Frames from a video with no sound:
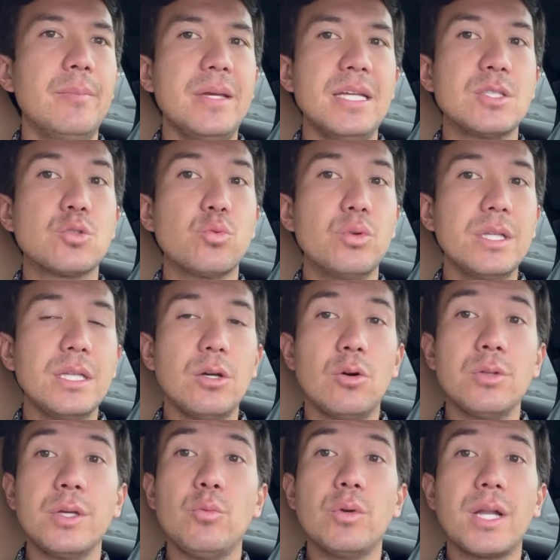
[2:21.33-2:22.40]
It's really
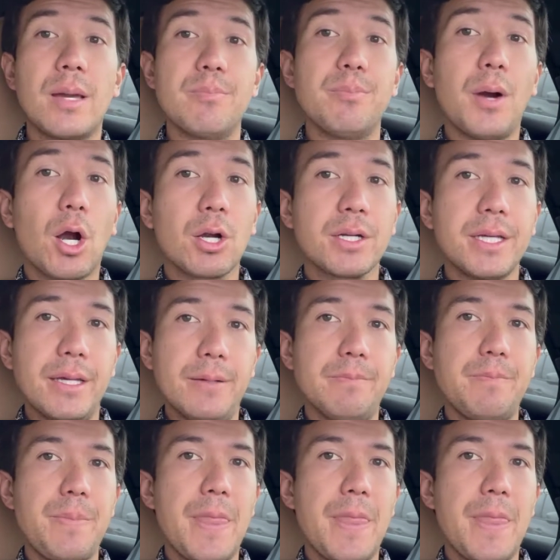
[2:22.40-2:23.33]
only when I'm parking.